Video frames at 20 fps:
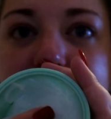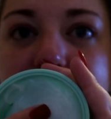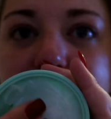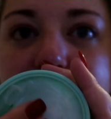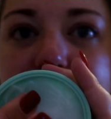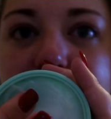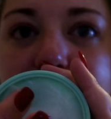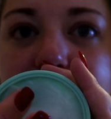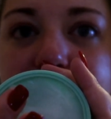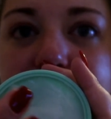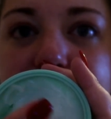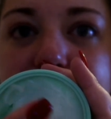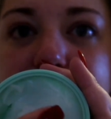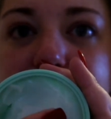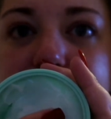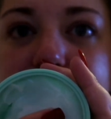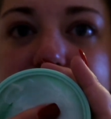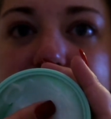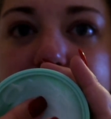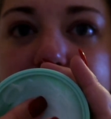I don't know, even
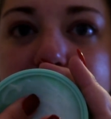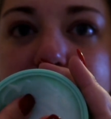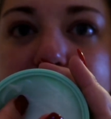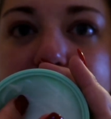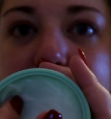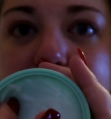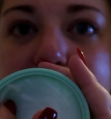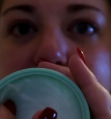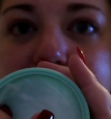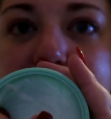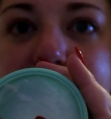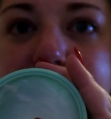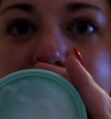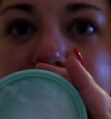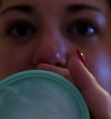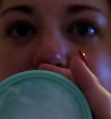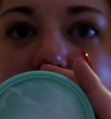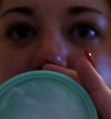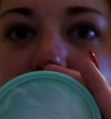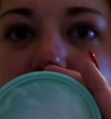know what I would call it.